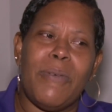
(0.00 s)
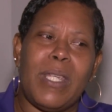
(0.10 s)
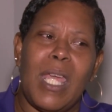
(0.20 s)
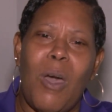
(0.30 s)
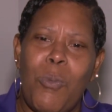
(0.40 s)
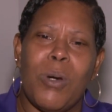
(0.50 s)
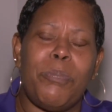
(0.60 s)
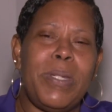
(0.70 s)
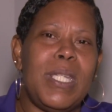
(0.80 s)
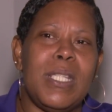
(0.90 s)
Okay, I want
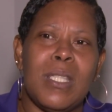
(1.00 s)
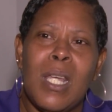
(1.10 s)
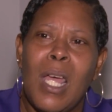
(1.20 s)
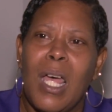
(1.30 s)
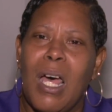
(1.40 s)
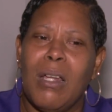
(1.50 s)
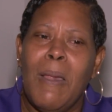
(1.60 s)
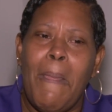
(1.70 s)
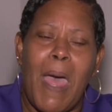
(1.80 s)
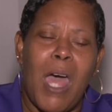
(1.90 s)
peace. Uh,
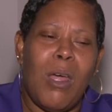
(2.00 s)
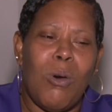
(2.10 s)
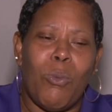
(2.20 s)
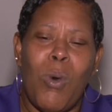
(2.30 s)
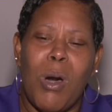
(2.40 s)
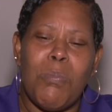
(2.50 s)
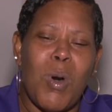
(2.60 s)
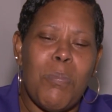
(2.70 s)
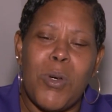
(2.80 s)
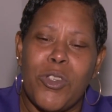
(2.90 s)
I don't want
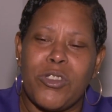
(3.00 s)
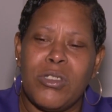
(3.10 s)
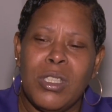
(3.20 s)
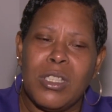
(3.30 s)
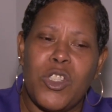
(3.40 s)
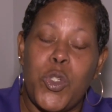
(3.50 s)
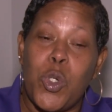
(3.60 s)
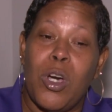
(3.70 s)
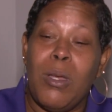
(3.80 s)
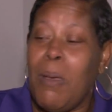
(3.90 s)
more mothers to
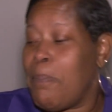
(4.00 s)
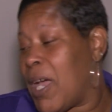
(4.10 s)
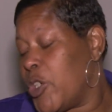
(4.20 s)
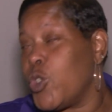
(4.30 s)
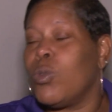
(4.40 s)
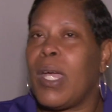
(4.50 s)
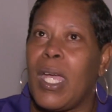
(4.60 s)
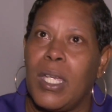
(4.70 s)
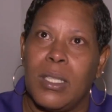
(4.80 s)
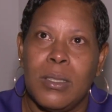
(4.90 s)
join my shoe
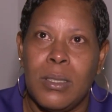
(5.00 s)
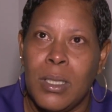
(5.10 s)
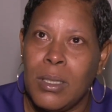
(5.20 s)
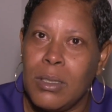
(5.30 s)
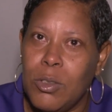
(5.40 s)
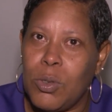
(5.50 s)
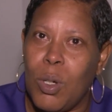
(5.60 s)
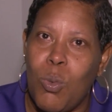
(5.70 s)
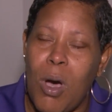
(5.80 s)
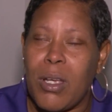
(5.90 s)
gang. You know,
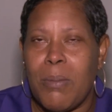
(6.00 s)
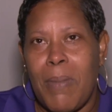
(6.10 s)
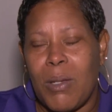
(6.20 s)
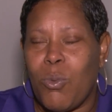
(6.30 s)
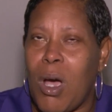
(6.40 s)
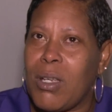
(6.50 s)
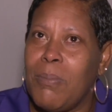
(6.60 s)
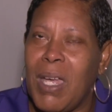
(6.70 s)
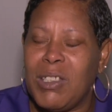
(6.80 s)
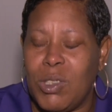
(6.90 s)
walking my walking
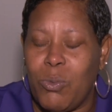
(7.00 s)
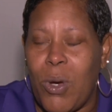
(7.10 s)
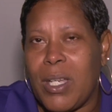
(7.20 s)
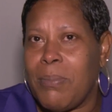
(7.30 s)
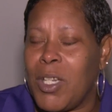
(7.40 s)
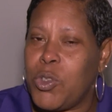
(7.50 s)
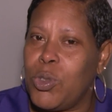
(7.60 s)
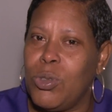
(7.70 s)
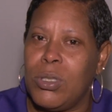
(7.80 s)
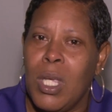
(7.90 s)
my walking my
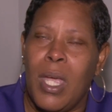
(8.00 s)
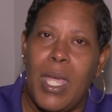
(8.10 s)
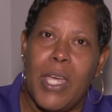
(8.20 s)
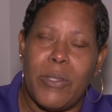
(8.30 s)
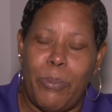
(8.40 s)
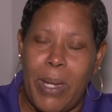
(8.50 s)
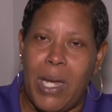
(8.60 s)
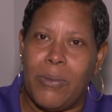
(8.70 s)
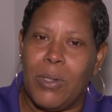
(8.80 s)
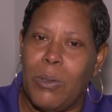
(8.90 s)
shoes as a
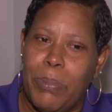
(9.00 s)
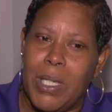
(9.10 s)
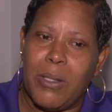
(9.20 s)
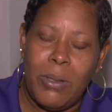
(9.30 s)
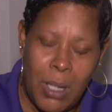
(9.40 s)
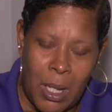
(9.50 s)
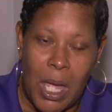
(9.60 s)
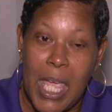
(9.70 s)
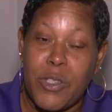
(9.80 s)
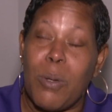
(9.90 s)
parent or being a
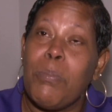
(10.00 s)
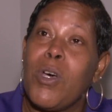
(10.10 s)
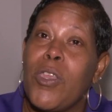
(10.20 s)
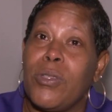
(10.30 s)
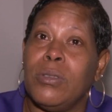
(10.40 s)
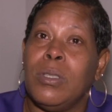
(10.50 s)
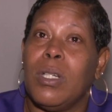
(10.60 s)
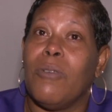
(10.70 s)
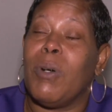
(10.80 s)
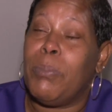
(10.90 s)
as a mother
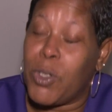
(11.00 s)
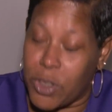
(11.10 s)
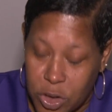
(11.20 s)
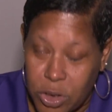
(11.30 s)
of a murdered